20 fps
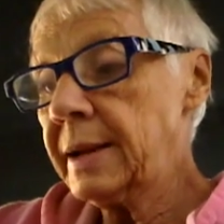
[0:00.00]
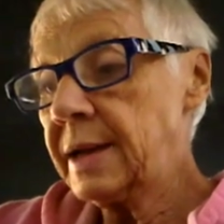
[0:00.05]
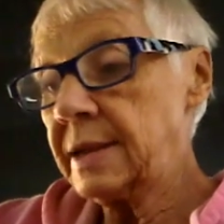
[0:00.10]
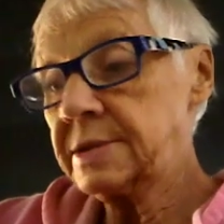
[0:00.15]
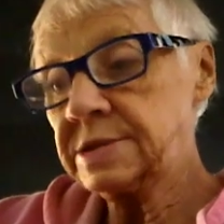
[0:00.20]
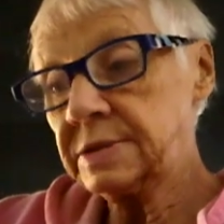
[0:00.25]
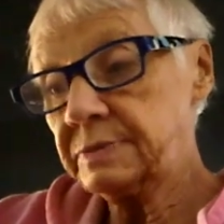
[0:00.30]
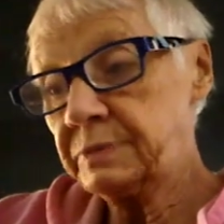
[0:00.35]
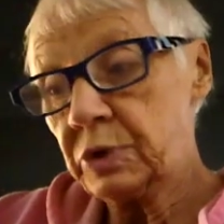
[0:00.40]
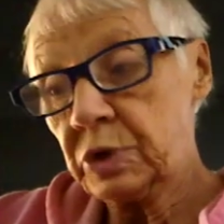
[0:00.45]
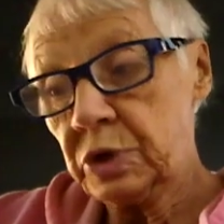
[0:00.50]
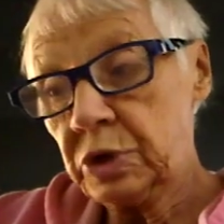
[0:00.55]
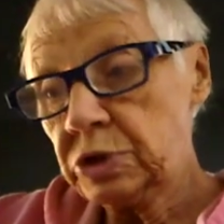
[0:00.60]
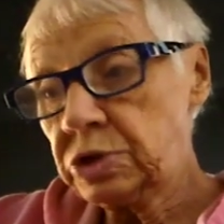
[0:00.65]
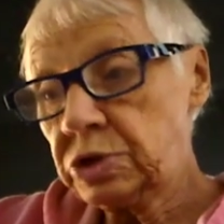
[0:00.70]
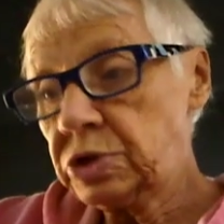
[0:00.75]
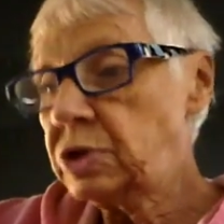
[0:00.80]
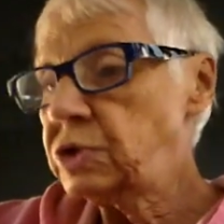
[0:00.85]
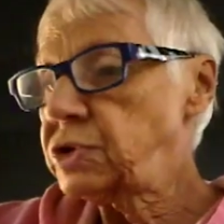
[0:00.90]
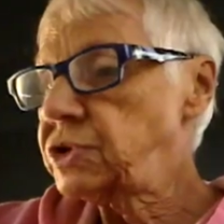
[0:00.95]
got some
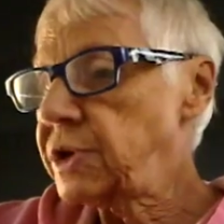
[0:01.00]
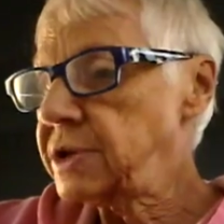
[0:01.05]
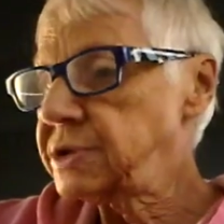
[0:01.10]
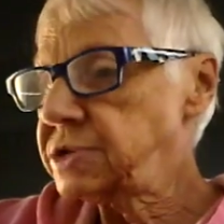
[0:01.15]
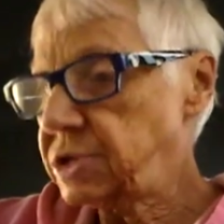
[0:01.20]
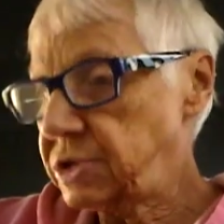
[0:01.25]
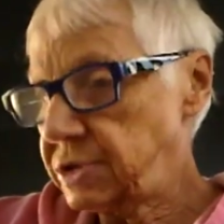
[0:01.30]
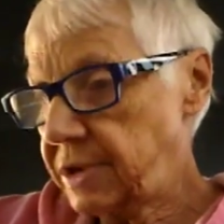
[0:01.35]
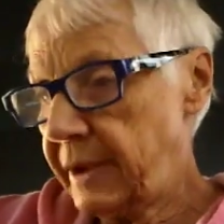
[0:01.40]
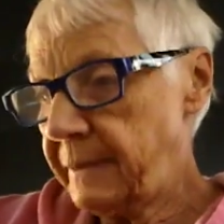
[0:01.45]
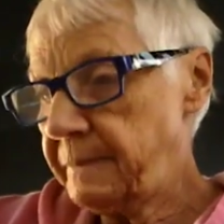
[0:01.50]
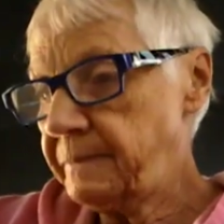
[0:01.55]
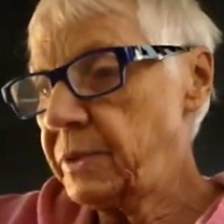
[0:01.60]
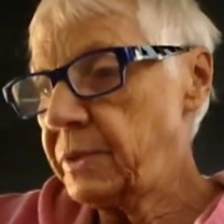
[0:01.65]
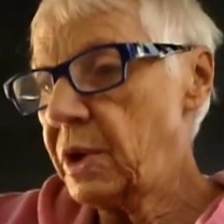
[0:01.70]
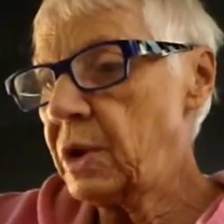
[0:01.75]
good news yesterday.